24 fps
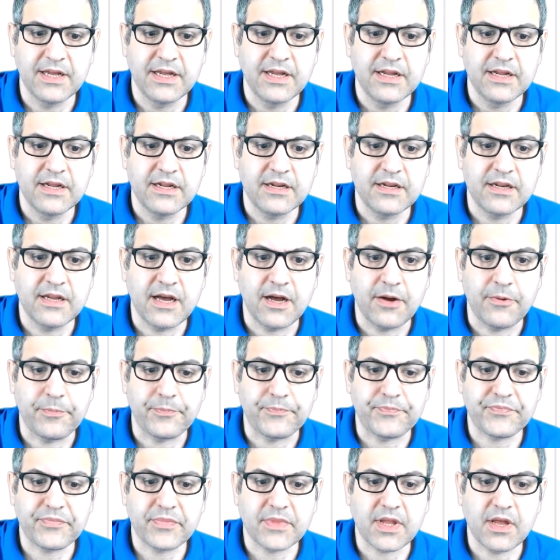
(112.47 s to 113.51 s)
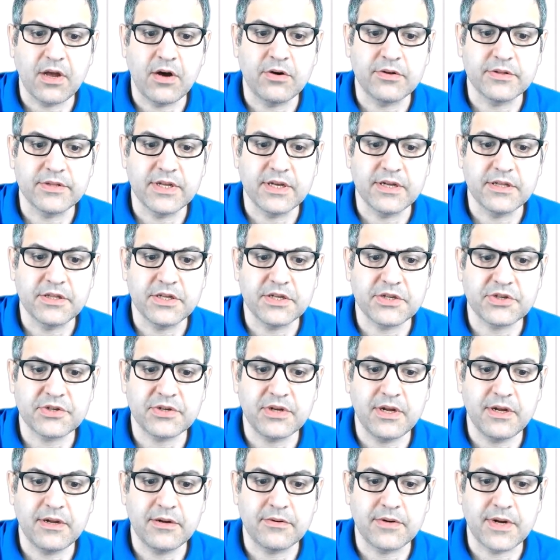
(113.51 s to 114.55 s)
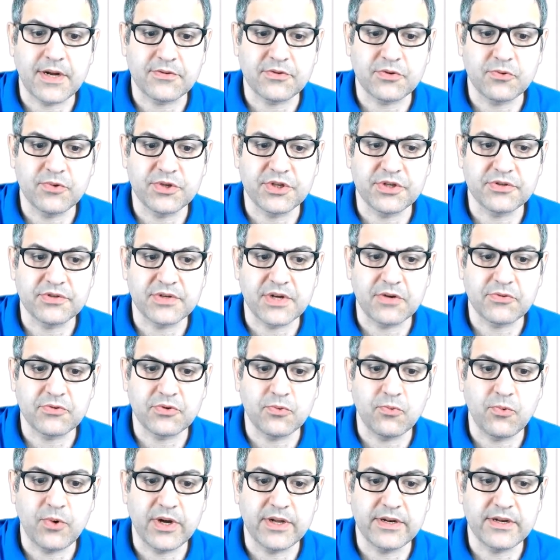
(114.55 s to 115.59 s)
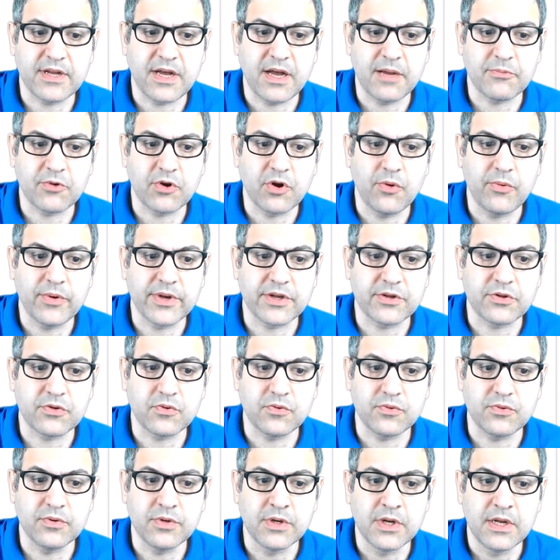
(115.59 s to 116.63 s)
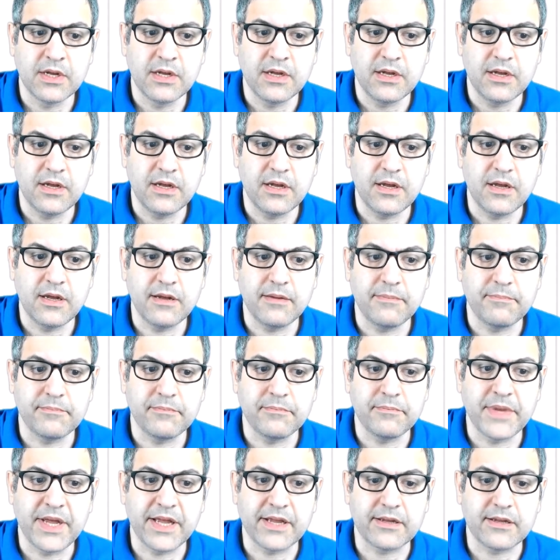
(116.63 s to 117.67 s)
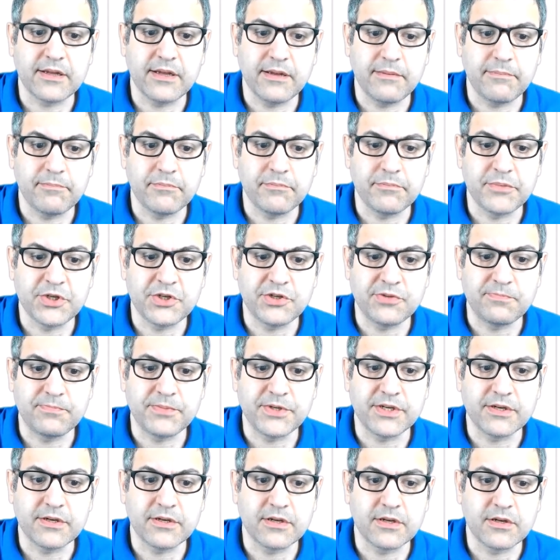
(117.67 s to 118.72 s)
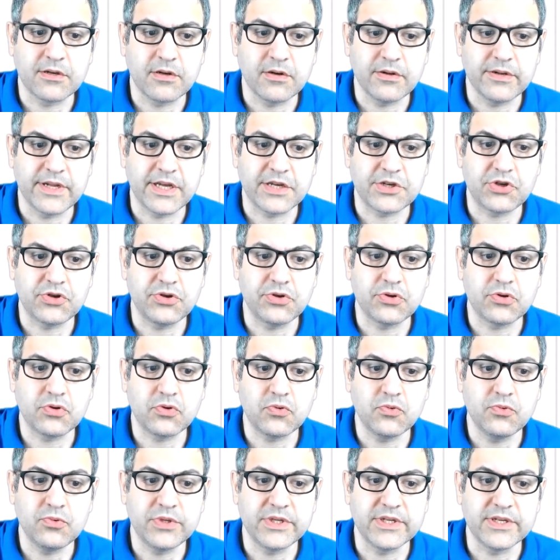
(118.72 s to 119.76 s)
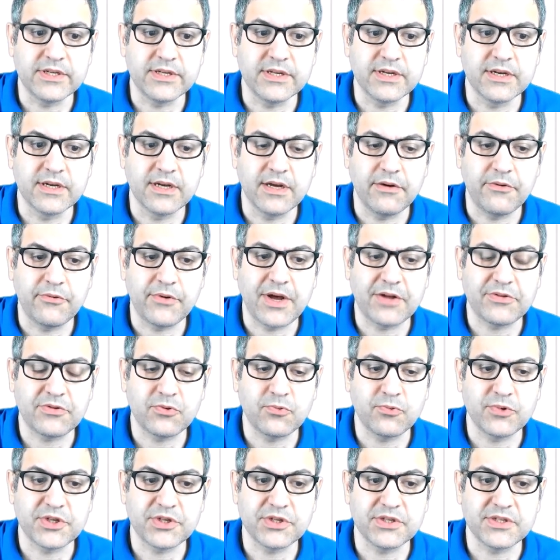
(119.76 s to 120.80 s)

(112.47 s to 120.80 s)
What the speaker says: Now, on this router, which is router 1, I'm going to make a BGP connection to the router, which is the